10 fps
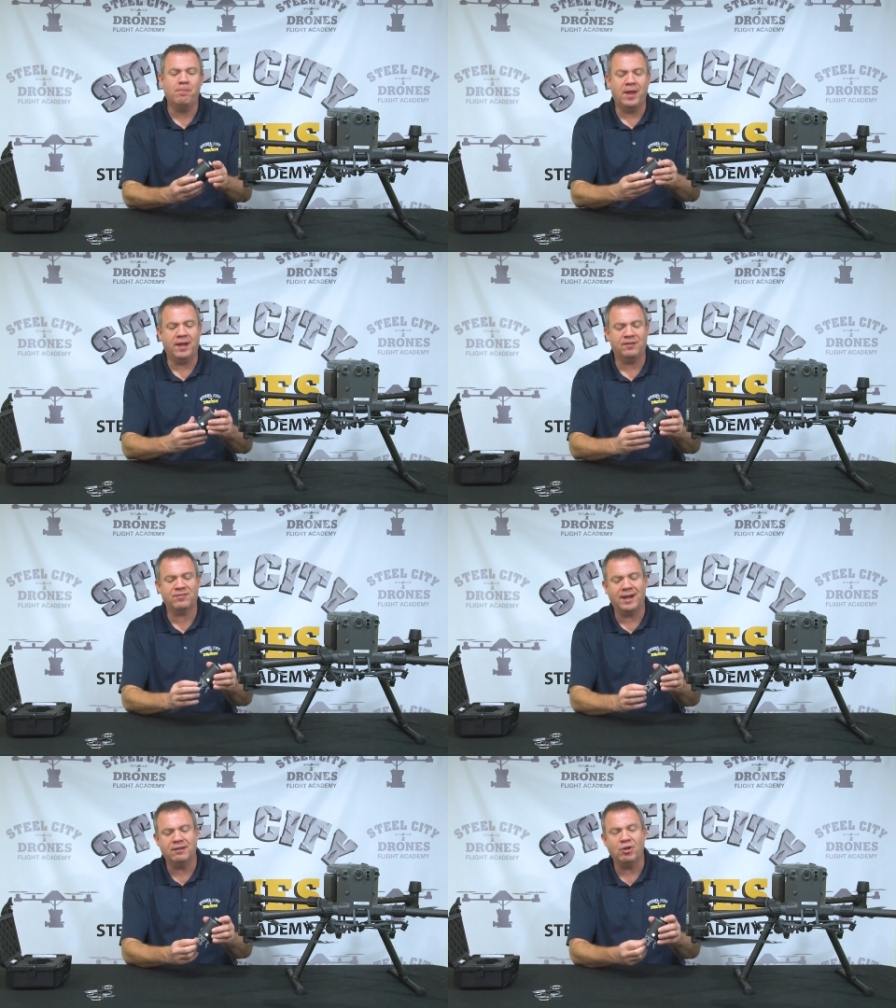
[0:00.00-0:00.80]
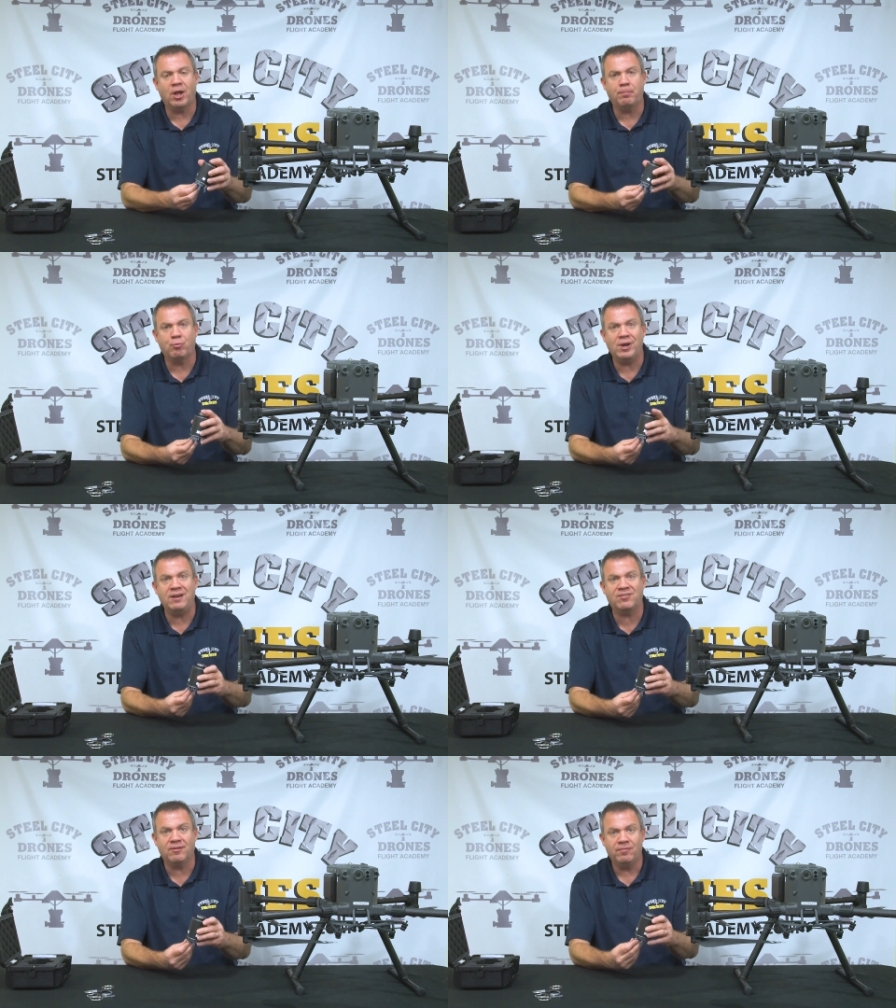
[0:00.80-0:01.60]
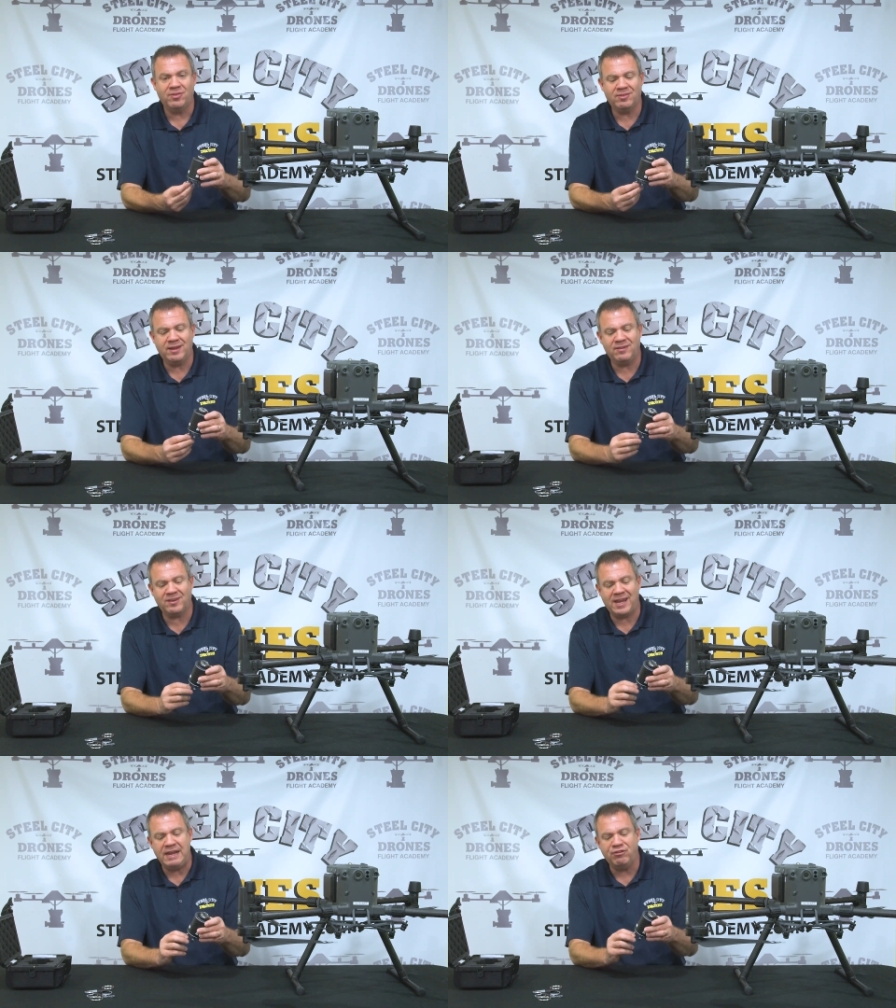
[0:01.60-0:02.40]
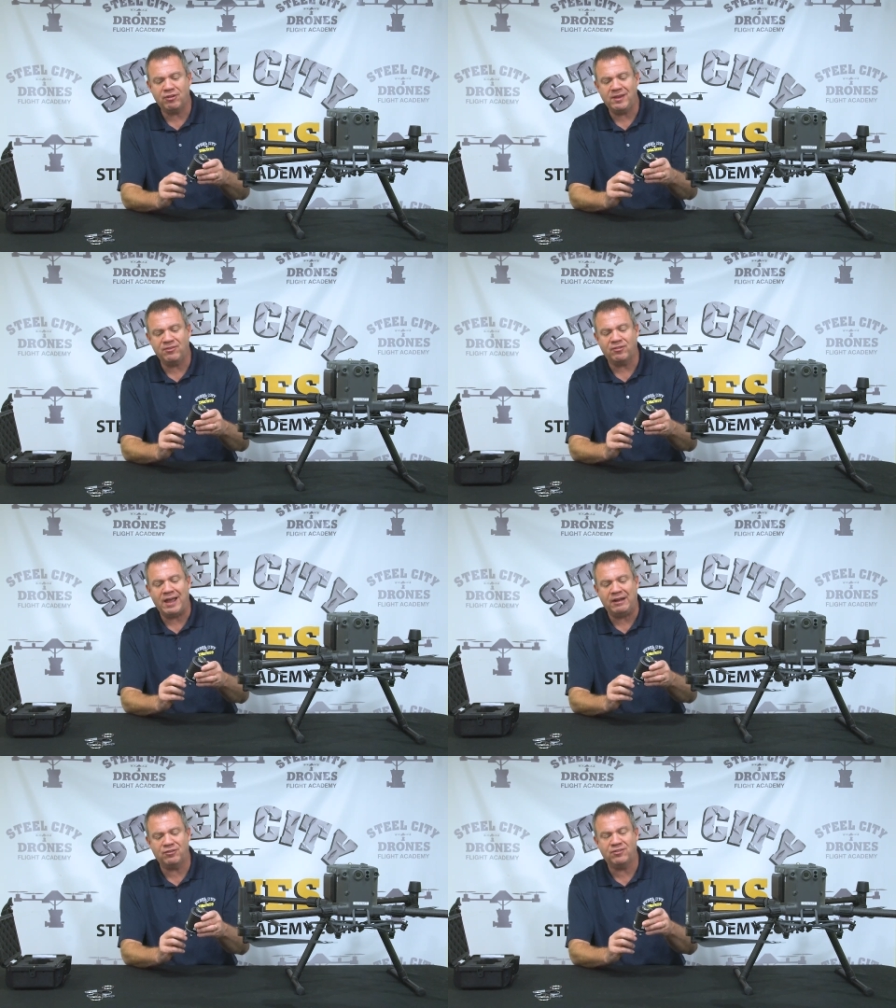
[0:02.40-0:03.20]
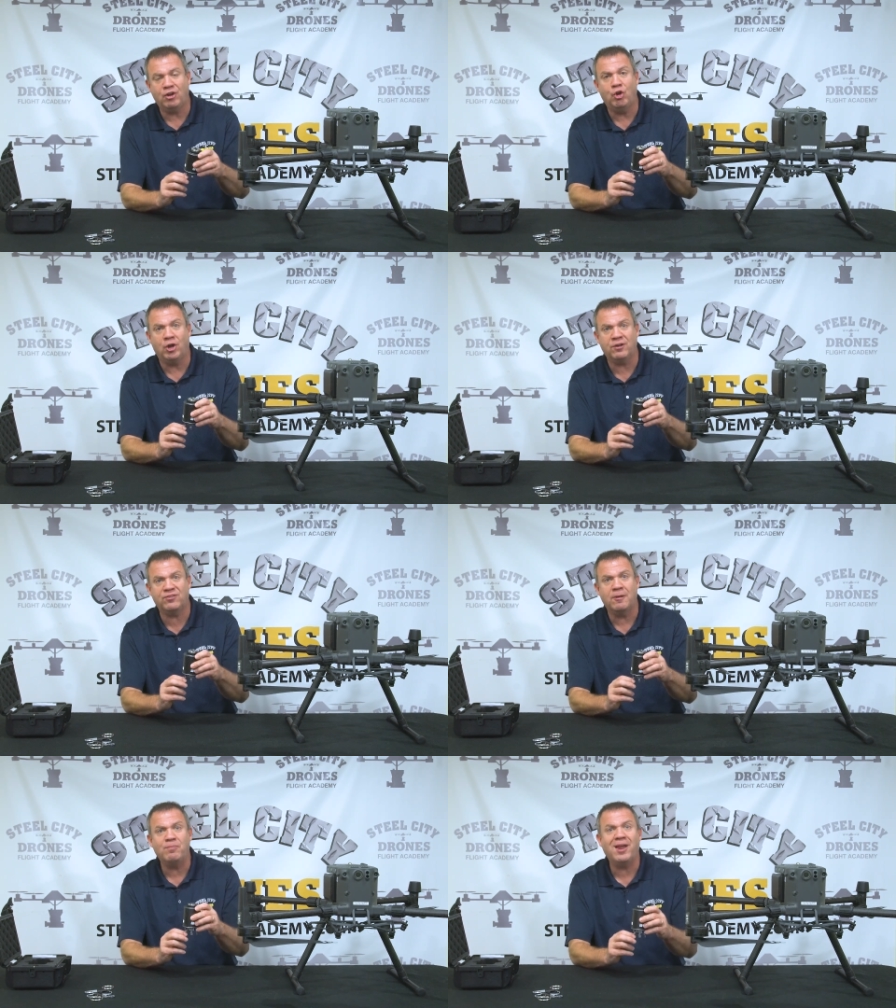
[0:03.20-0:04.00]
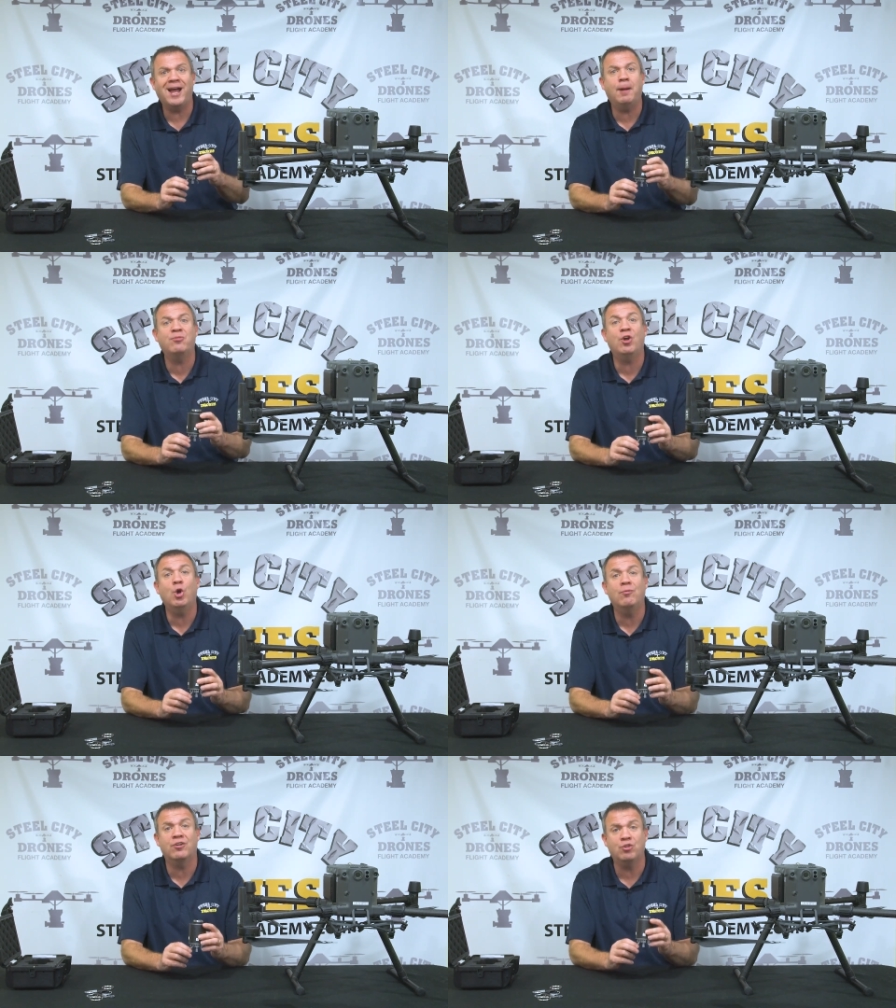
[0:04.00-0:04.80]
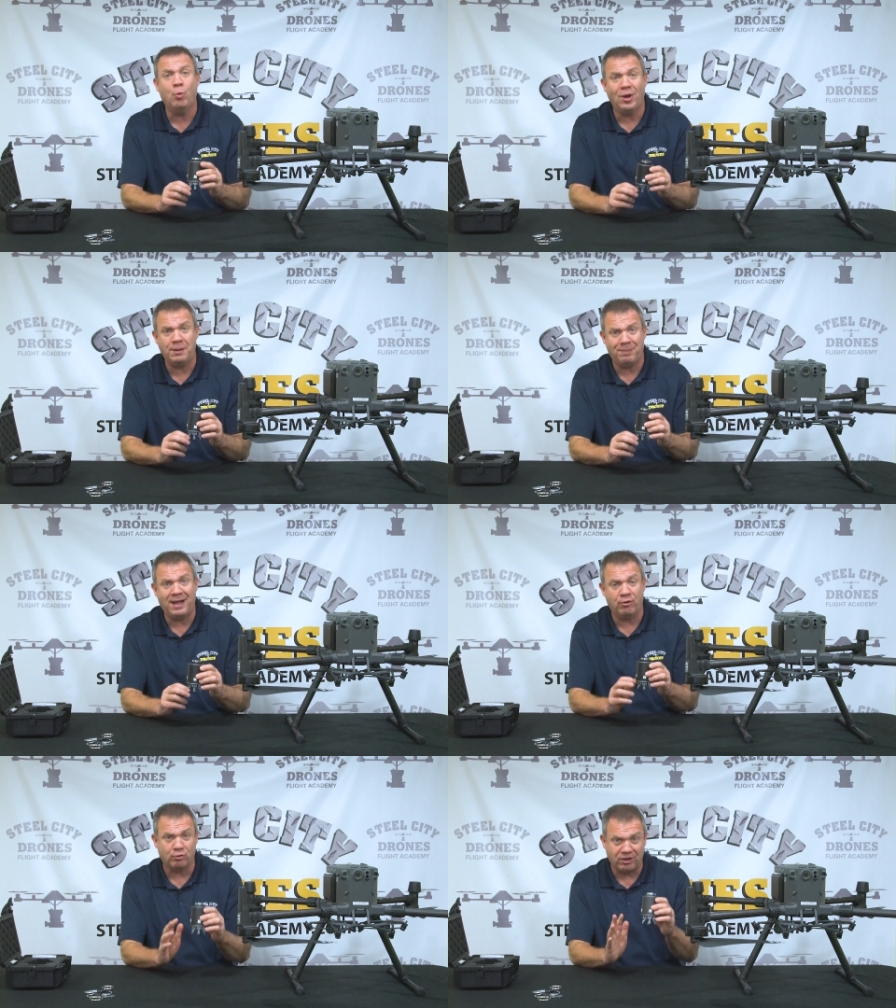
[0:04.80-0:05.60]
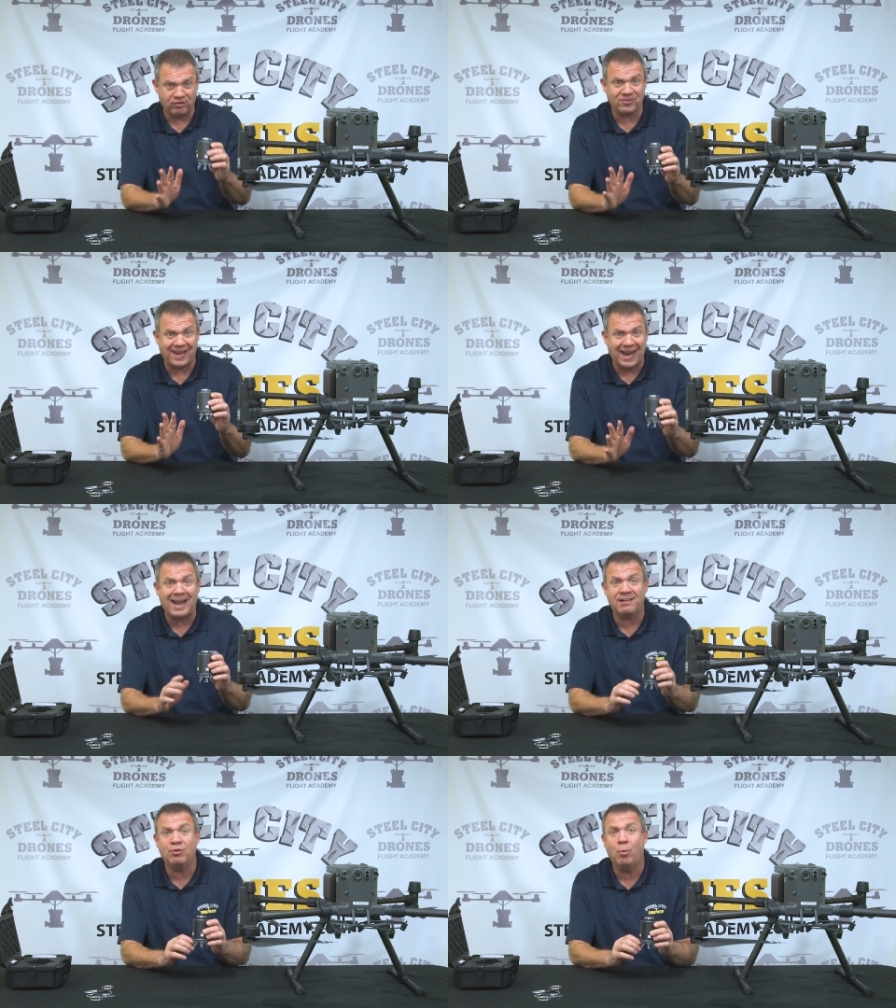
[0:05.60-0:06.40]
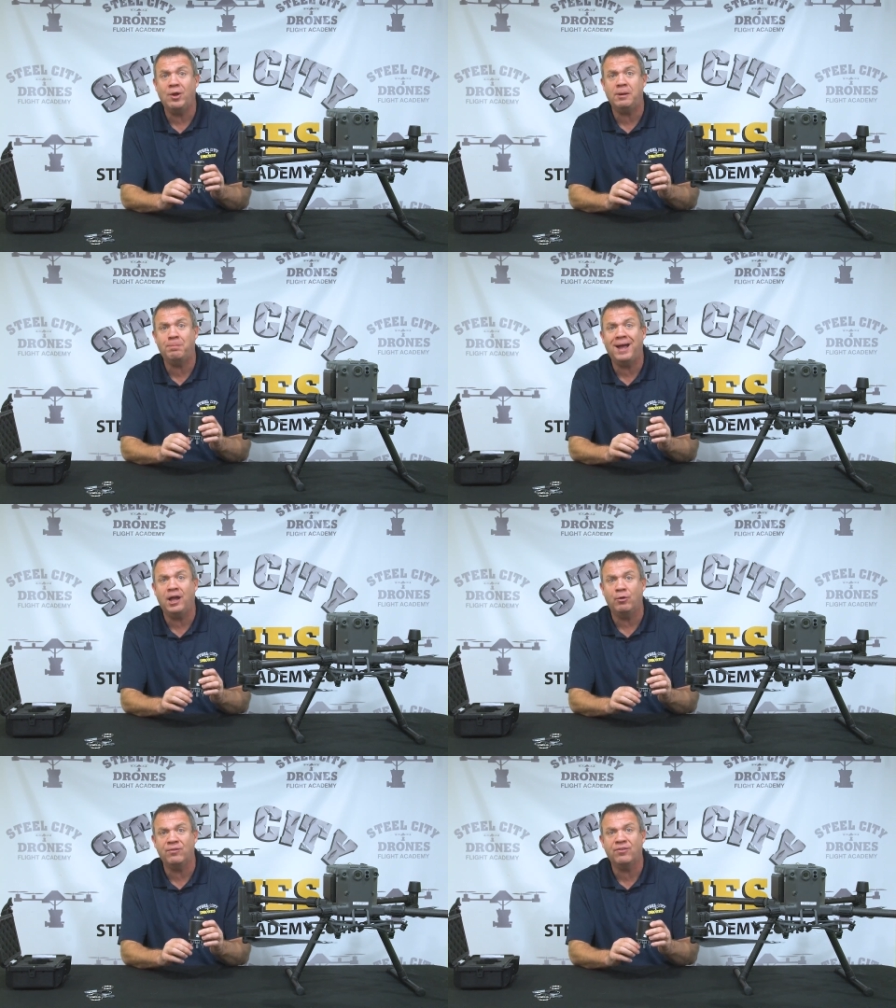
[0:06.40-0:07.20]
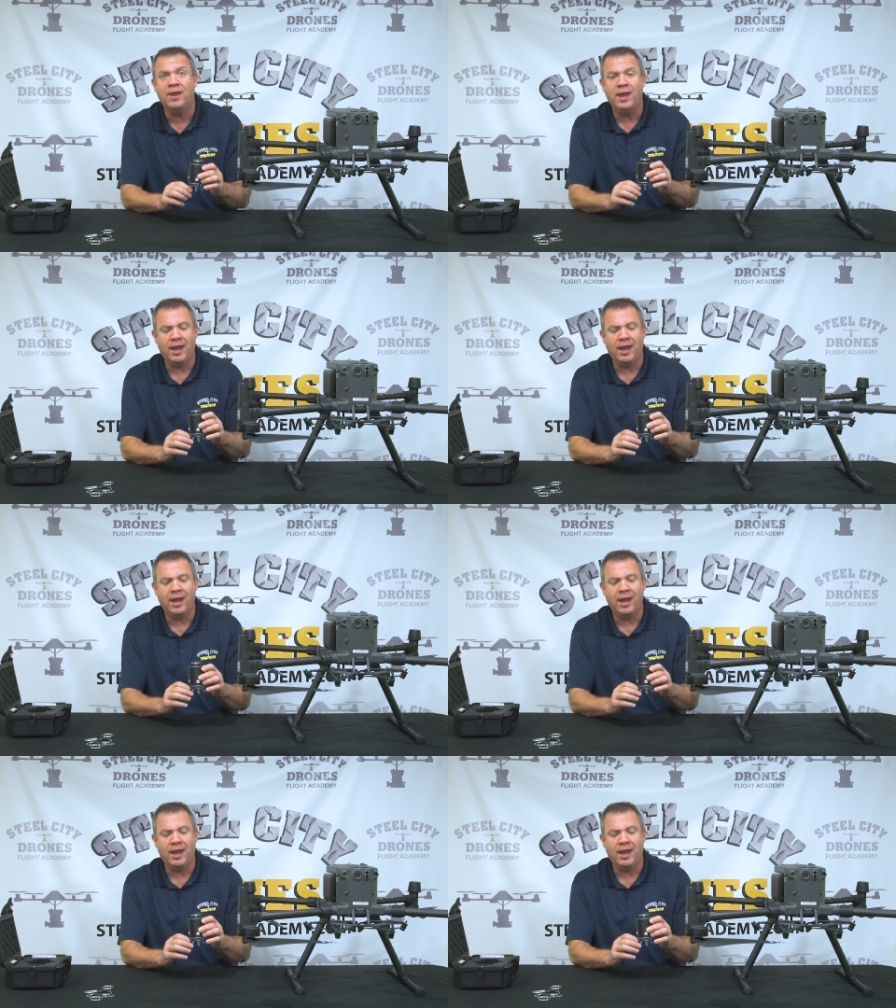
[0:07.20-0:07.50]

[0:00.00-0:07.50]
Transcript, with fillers: CZI-Cytop rates these, each of these latches and hooks up to over 20 pounds, or I should say at 20 pounds.